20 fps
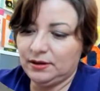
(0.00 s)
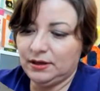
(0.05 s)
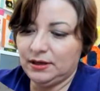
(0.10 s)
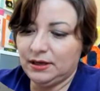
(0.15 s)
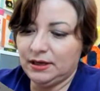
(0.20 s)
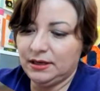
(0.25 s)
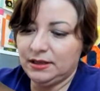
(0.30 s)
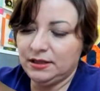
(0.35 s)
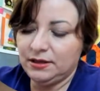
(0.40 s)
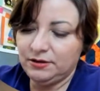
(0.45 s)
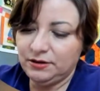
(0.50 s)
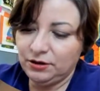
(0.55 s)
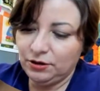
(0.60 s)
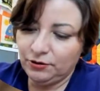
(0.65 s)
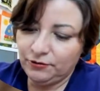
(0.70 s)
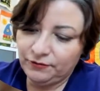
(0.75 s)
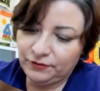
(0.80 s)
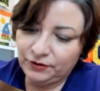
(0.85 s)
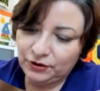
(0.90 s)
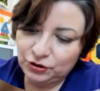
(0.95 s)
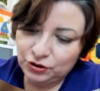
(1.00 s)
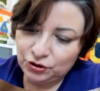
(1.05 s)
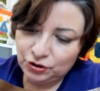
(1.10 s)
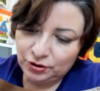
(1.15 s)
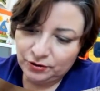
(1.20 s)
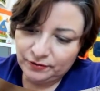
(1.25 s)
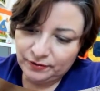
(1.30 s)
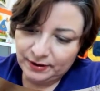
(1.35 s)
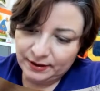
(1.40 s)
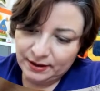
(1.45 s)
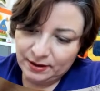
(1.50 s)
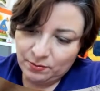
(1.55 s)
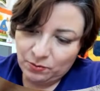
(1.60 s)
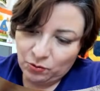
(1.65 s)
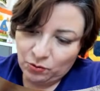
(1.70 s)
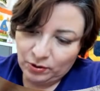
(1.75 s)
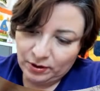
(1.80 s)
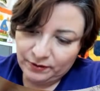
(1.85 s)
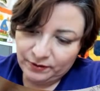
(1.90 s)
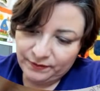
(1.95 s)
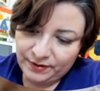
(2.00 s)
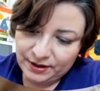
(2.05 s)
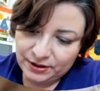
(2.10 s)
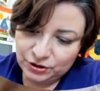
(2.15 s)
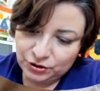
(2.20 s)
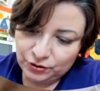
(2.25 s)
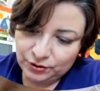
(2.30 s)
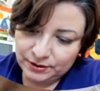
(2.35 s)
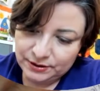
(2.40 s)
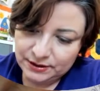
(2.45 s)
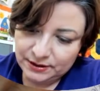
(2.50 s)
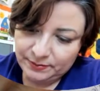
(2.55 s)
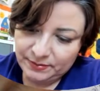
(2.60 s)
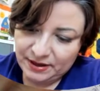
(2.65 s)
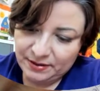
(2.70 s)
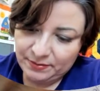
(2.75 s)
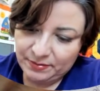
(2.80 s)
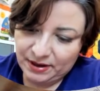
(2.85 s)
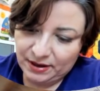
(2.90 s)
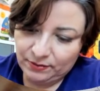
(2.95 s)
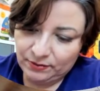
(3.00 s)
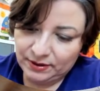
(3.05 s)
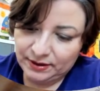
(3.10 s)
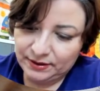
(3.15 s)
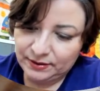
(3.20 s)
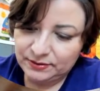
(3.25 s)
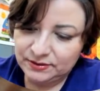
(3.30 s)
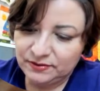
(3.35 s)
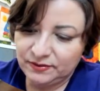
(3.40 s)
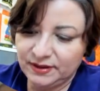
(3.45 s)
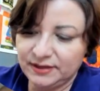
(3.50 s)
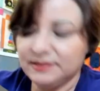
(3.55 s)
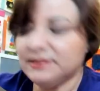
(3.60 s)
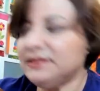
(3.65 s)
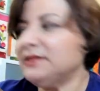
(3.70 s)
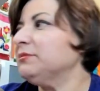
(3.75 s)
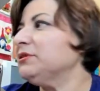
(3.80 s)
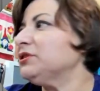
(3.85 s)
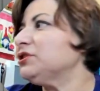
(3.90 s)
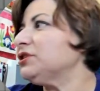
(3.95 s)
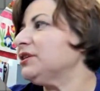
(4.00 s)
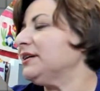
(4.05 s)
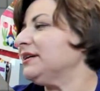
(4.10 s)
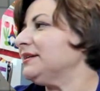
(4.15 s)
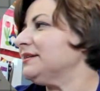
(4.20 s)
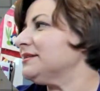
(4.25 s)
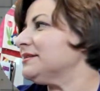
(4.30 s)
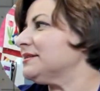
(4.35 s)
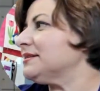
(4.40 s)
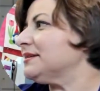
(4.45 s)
In the near future, if I get more adventurous, I may buy one of those fancy machines.